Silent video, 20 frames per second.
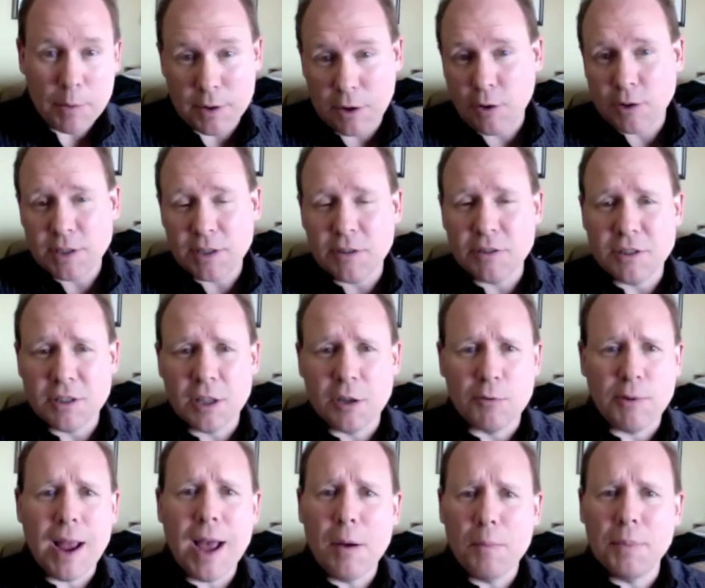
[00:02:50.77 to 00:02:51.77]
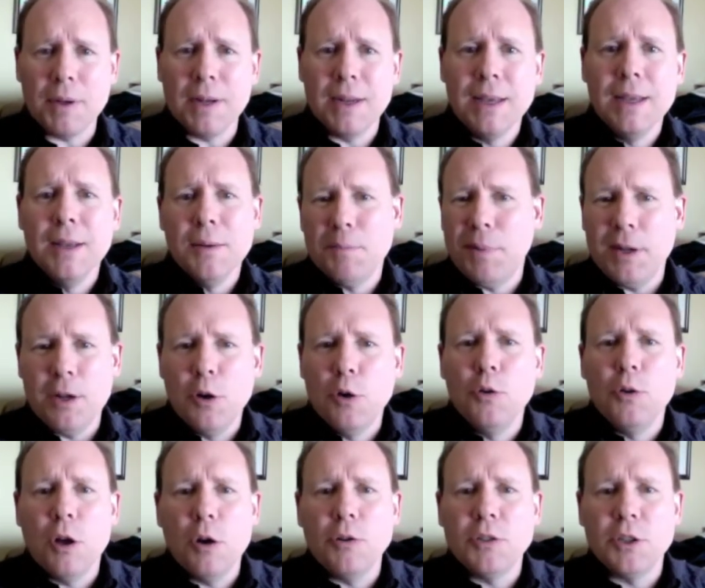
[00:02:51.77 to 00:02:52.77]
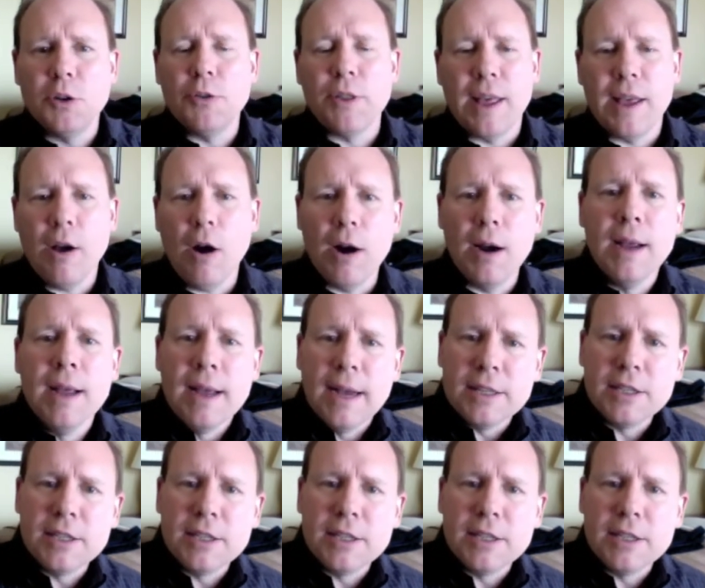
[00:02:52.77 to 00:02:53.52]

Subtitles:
Of course, they're still around, but who knows who they are,